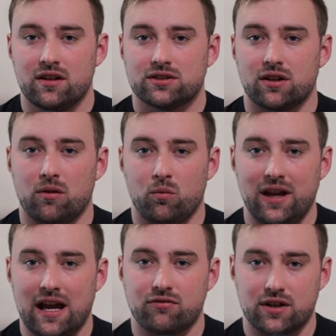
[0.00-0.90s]
so that
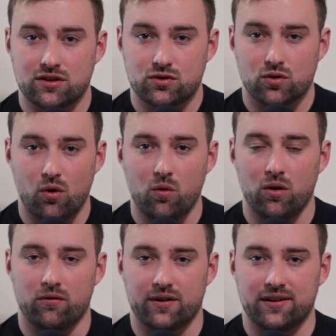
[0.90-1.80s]
we have
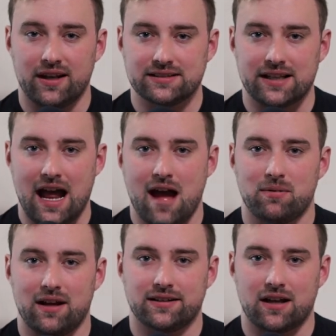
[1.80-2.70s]
control over the things that
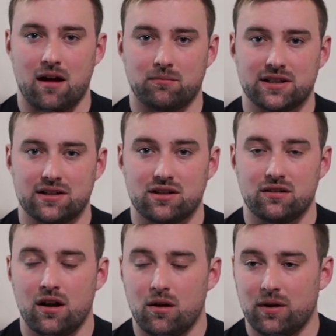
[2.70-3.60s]
happen at the
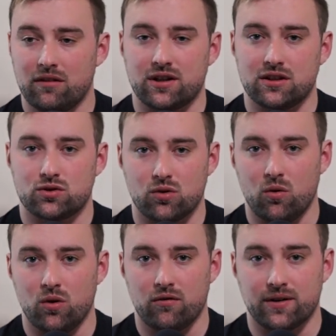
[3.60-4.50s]
competition. We have
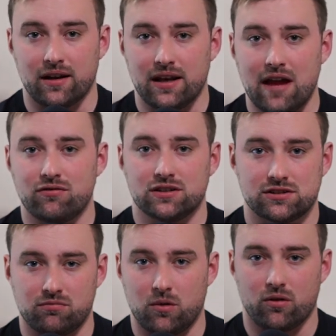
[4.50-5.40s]
control over the
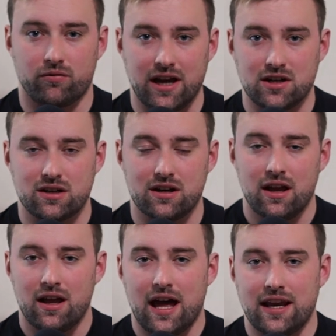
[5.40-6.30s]
levels of motivation.
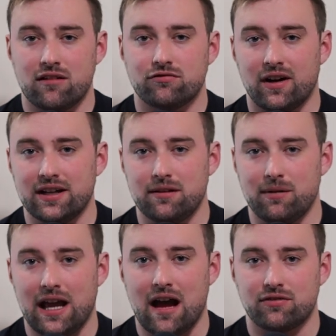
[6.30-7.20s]
And then finally,
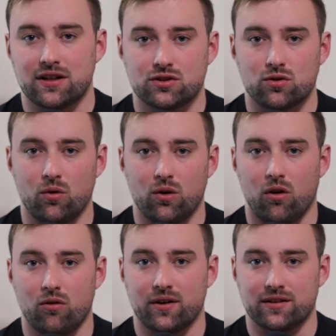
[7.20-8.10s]
we have control
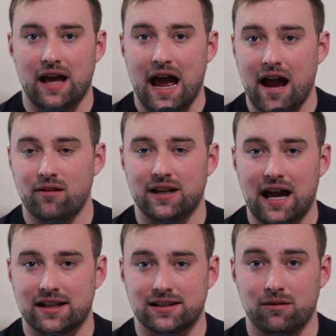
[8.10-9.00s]
over how
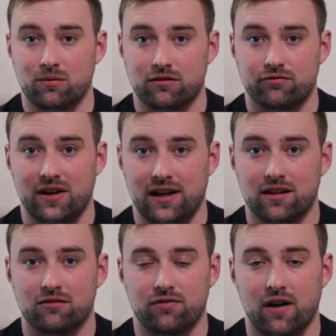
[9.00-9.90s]
the athlete will feel